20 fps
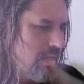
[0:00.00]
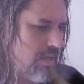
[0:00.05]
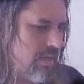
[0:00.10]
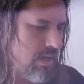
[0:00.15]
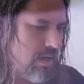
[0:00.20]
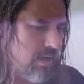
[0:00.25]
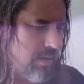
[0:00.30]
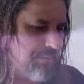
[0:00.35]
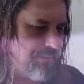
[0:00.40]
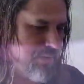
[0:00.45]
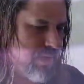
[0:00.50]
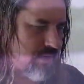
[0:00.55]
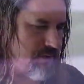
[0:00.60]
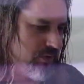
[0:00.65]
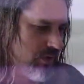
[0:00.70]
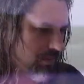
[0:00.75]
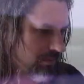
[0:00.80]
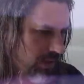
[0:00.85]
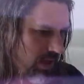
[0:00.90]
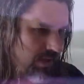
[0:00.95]

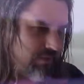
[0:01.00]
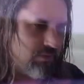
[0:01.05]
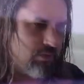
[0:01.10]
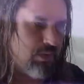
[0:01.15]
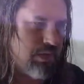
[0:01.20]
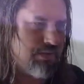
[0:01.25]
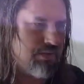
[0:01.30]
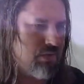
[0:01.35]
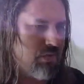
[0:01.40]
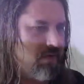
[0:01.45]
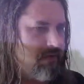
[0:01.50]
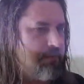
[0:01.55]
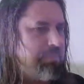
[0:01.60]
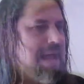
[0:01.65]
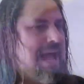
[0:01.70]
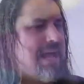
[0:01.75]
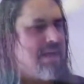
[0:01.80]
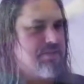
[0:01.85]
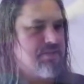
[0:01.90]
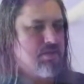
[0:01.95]
from loved ones who have
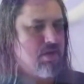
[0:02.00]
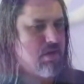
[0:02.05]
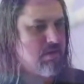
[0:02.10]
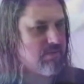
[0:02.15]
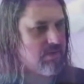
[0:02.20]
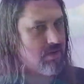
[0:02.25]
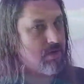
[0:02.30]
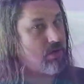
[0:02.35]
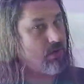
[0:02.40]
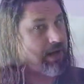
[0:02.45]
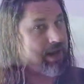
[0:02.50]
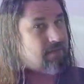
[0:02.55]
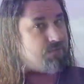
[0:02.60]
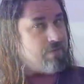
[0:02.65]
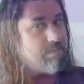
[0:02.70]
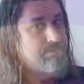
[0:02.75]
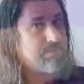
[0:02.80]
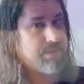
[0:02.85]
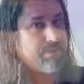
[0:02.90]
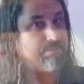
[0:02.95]
passed over, who
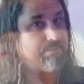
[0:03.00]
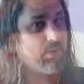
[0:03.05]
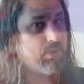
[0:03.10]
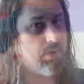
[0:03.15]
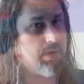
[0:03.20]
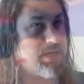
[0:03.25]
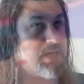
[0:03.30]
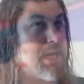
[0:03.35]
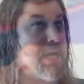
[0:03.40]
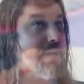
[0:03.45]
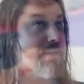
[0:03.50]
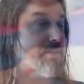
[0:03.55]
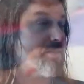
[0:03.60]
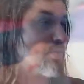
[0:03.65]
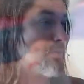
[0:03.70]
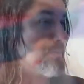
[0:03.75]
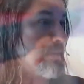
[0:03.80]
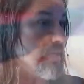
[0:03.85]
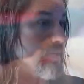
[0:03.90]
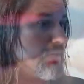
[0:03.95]
haven't been born yet,
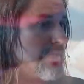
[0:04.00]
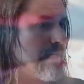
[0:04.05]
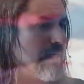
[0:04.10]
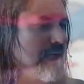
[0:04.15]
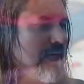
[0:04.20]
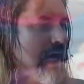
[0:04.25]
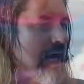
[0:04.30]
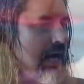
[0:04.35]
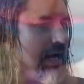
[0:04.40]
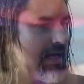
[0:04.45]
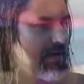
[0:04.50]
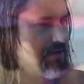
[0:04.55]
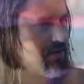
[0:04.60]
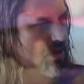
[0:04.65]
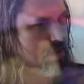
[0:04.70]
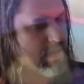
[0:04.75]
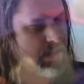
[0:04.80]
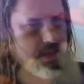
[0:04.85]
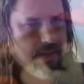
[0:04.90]
spirit guides,